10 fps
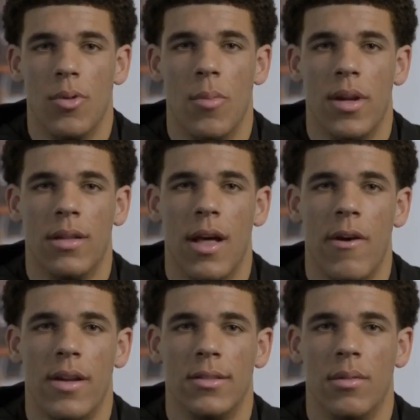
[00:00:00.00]
A movement
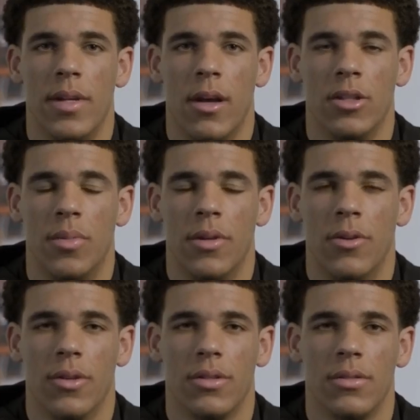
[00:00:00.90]
allowing us to be
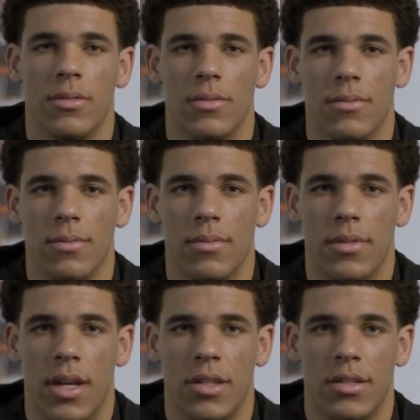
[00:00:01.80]
entrepreneurs,
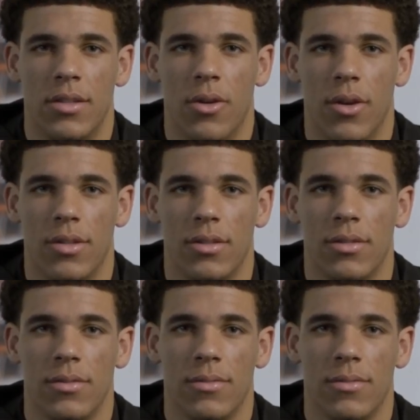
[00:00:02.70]
not just endorsers.